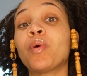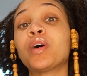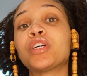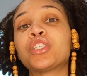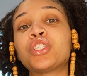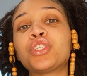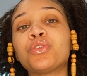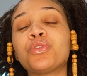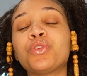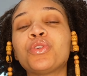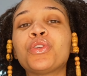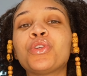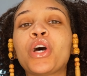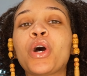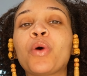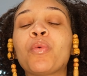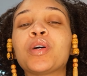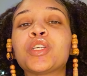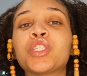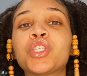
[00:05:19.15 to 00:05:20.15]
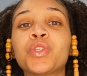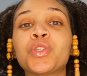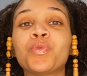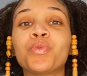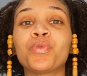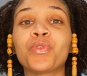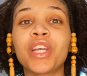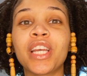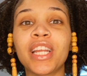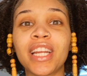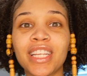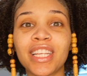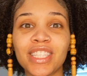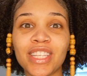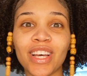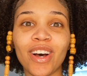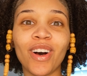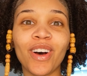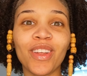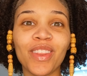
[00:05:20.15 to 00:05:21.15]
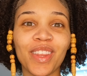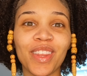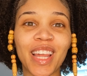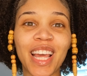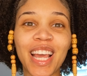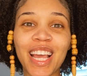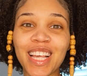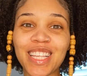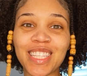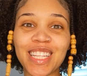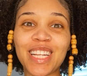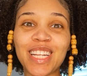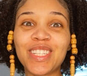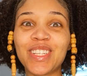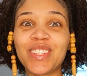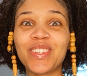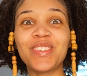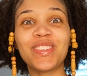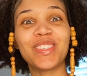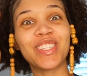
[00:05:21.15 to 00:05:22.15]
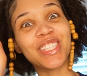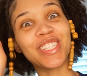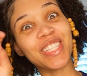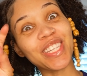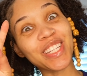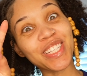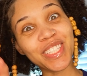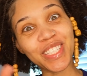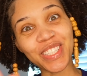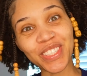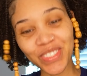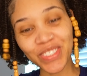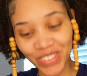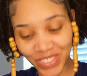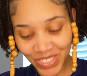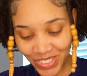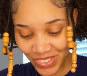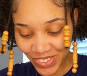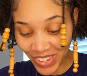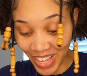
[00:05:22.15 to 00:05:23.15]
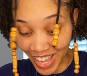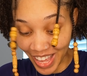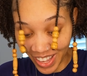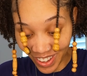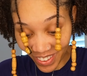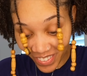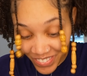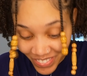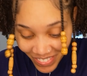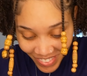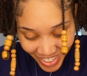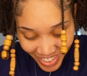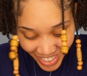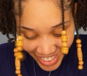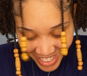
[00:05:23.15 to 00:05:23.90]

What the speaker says: once you read into all the things that you should do to help